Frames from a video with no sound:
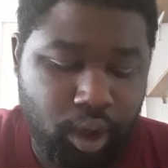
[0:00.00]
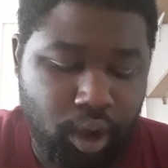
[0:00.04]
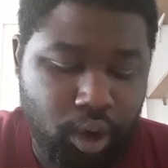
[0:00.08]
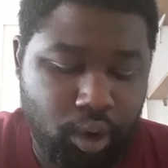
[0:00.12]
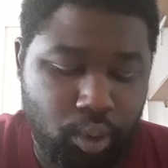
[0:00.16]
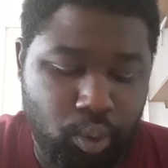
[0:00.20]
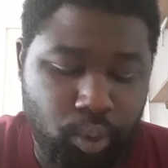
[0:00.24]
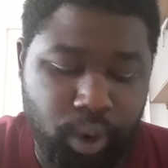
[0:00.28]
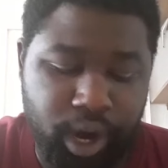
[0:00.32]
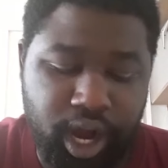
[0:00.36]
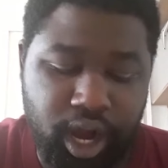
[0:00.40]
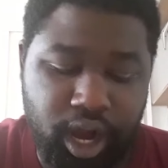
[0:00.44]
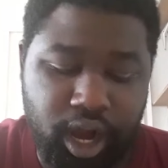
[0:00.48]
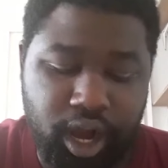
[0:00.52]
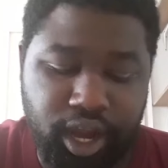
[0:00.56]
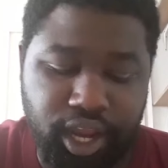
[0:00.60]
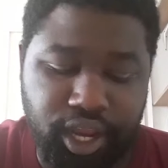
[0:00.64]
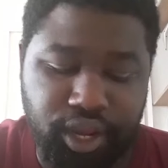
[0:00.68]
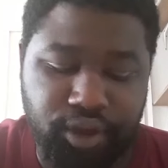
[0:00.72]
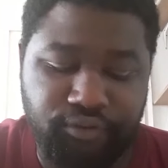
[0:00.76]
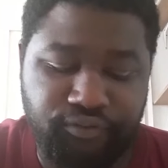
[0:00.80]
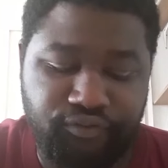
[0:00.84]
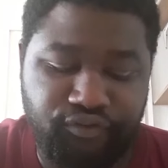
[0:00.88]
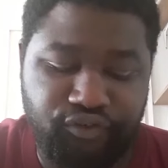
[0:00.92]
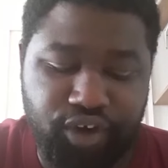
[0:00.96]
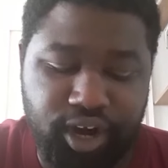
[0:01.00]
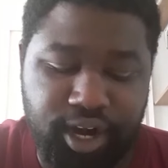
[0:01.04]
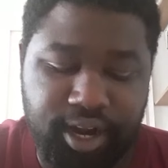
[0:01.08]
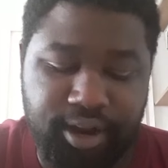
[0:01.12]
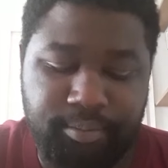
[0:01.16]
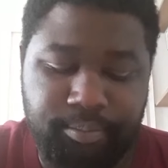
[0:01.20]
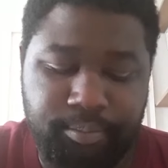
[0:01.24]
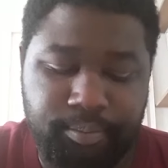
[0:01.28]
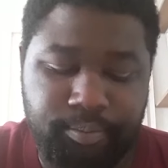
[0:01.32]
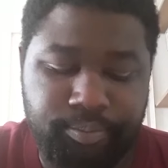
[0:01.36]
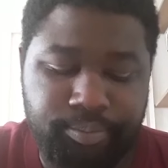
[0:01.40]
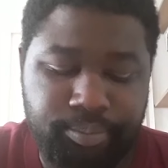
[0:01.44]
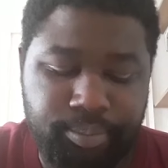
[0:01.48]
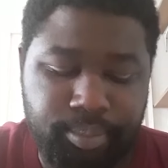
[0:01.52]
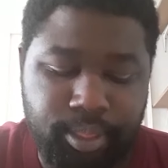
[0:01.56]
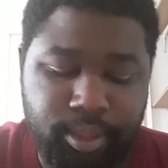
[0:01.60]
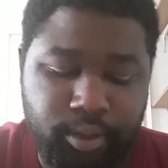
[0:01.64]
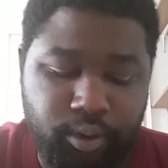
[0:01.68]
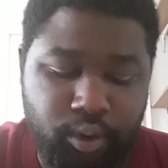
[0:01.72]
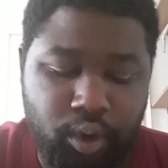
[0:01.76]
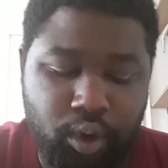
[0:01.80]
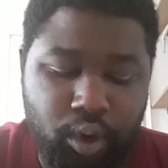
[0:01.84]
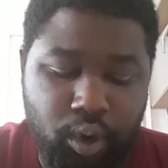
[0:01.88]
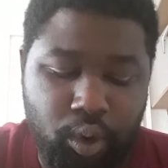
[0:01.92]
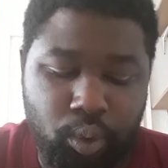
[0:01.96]
Where are you from?
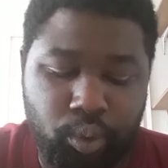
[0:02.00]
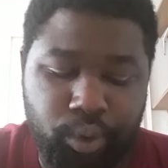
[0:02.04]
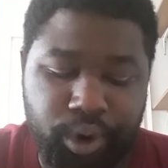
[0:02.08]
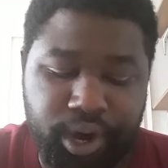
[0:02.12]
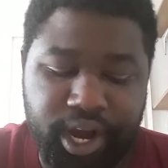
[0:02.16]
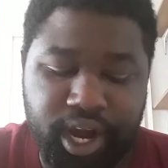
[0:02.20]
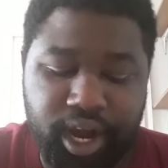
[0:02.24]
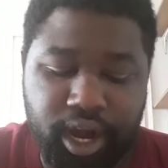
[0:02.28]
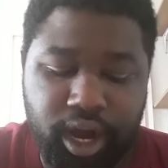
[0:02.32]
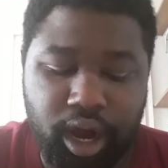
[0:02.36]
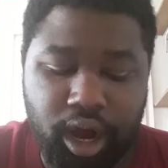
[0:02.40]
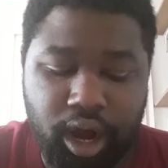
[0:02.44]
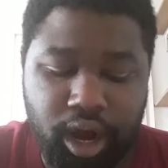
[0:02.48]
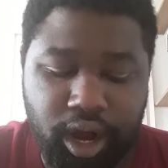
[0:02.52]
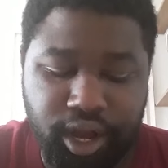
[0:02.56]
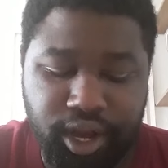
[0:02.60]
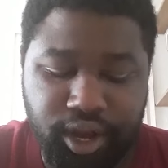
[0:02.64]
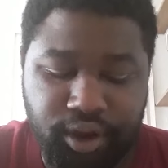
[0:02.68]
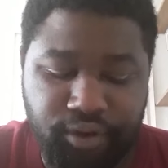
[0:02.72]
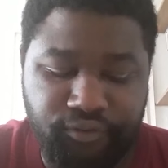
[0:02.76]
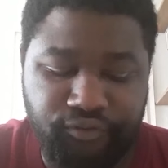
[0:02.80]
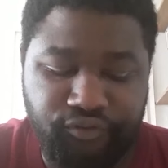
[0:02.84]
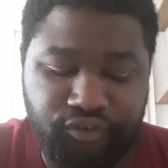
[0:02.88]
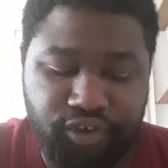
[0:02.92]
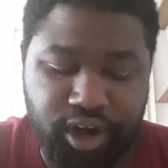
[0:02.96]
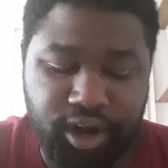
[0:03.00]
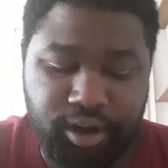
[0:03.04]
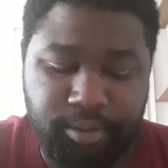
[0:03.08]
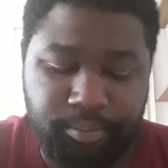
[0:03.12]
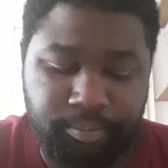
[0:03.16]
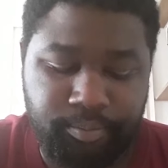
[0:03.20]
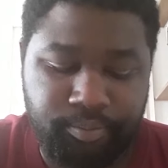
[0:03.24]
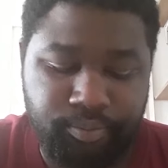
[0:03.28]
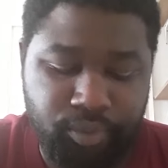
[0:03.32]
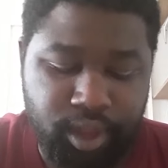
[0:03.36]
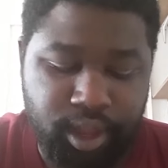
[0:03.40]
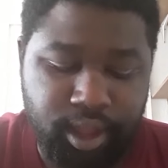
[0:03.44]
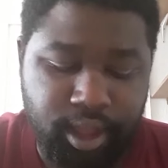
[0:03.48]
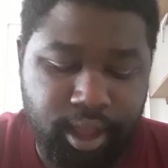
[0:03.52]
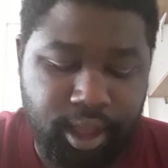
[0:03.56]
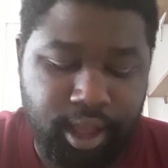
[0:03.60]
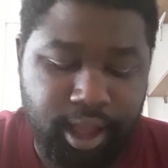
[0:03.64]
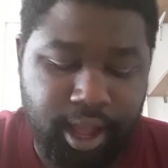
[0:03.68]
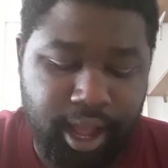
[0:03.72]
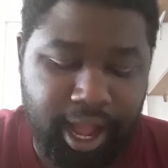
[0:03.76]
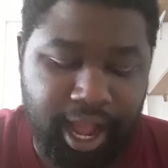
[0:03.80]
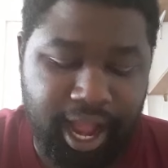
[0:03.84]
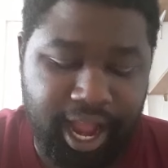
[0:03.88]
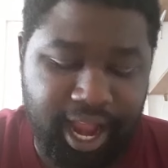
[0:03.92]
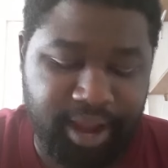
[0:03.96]
Where are you from?
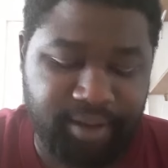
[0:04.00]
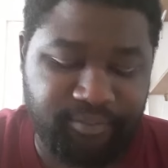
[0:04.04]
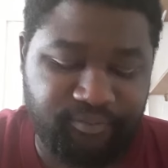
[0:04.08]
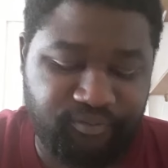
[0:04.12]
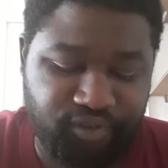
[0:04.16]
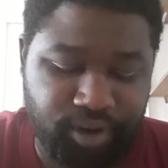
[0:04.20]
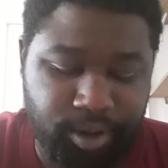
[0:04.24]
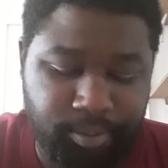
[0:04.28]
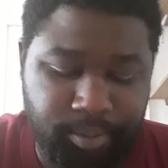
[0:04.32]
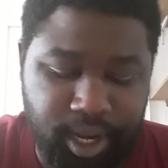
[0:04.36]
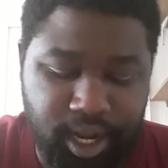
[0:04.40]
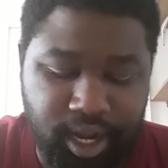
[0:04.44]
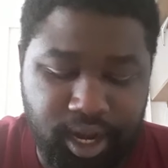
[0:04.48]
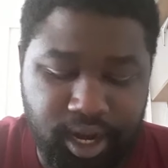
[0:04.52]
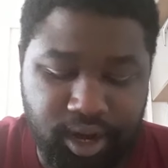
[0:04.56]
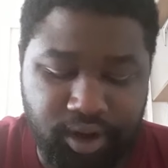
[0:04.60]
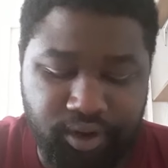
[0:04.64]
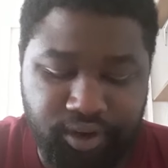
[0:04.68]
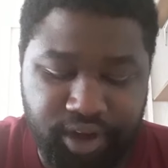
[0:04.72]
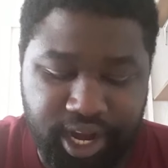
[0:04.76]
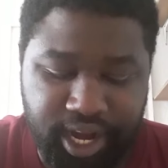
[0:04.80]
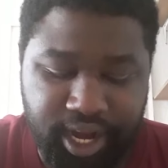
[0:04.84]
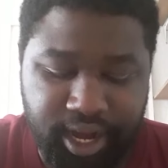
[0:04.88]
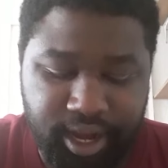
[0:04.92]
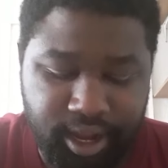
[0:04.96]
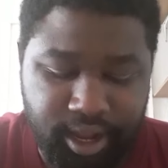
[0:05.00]
I am from Hungary.